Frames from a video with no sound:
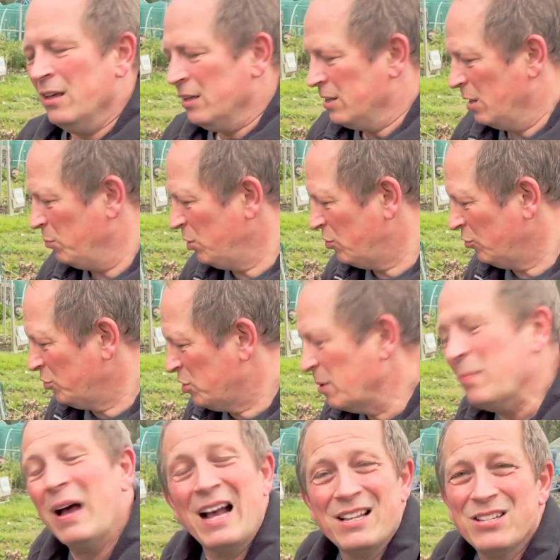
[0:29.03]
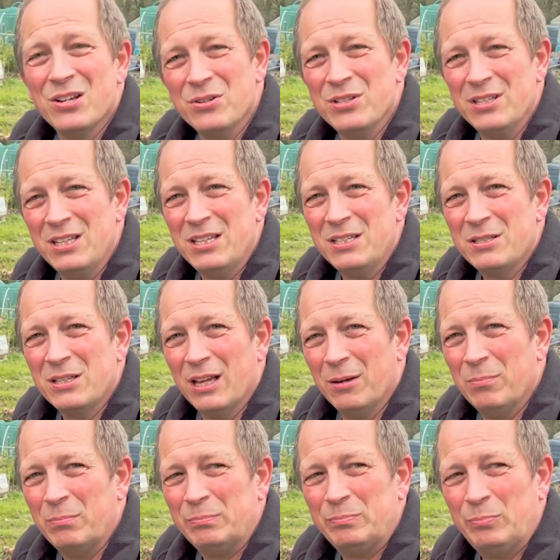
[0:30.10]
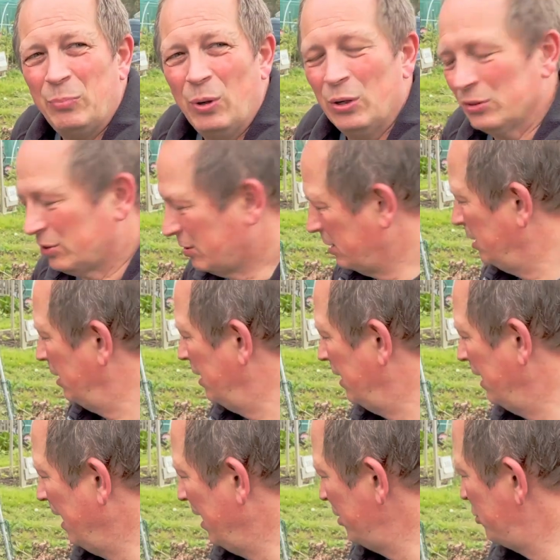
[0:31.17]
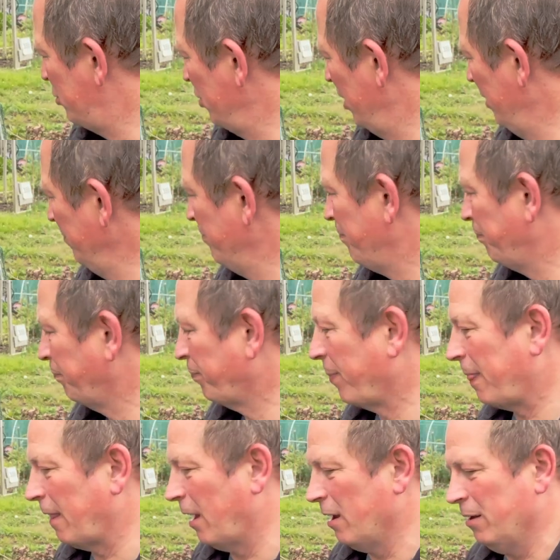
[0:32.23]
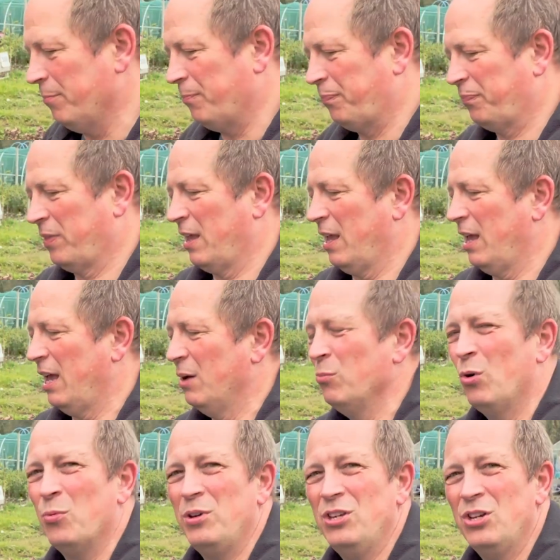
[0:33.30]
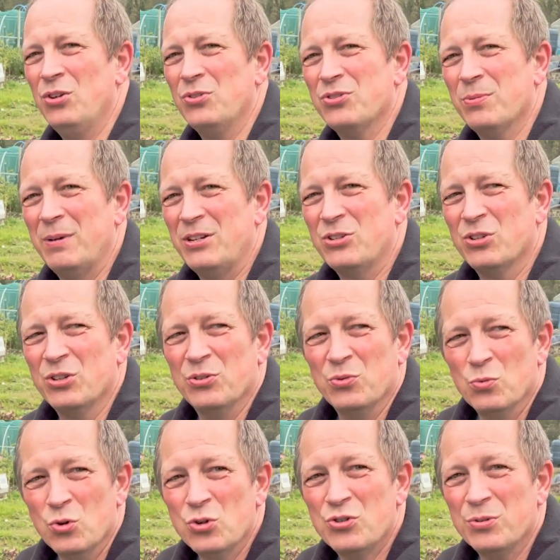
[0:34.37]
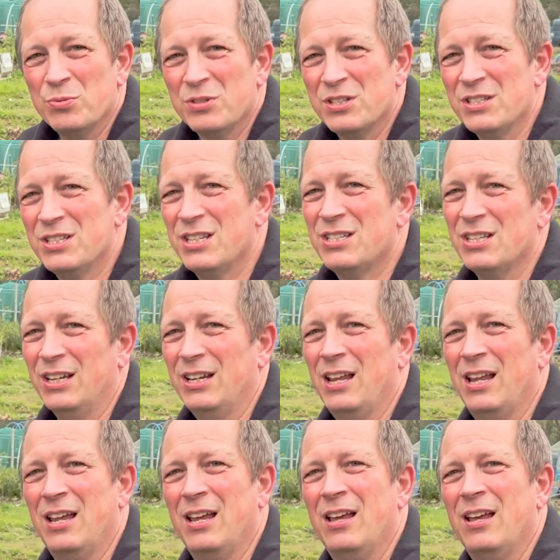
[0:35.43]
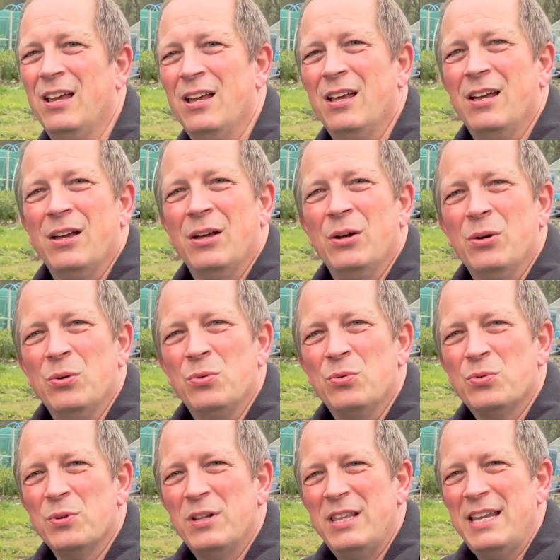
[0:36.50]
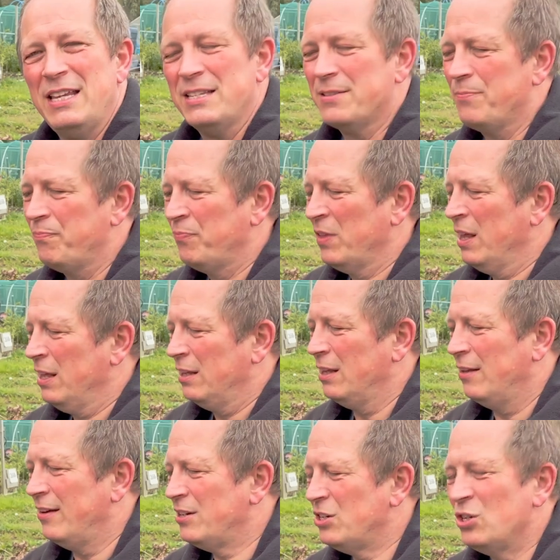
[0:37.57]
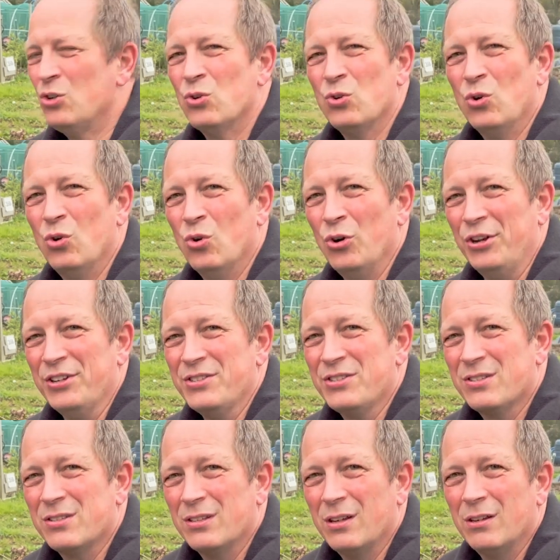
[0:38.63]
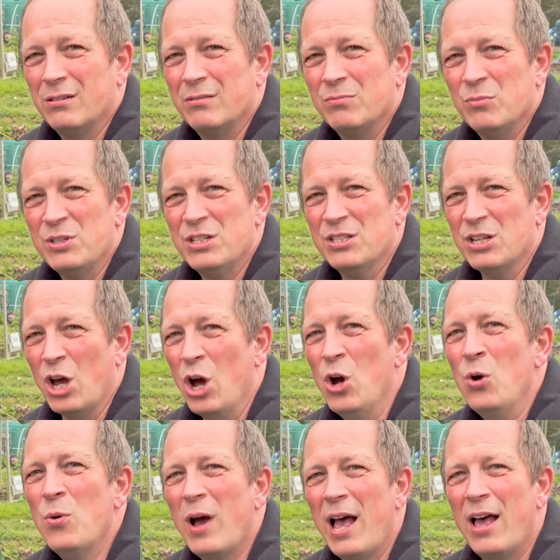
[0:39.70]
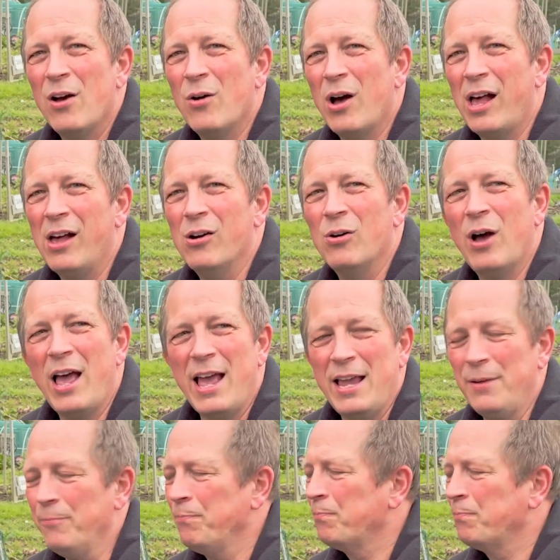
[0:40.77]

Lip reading: we grew tomatoes in these pots last year, and what we used to make sure that the watering was consistent was one of these. Now they're actually called Ollas, which is O-L-L-A.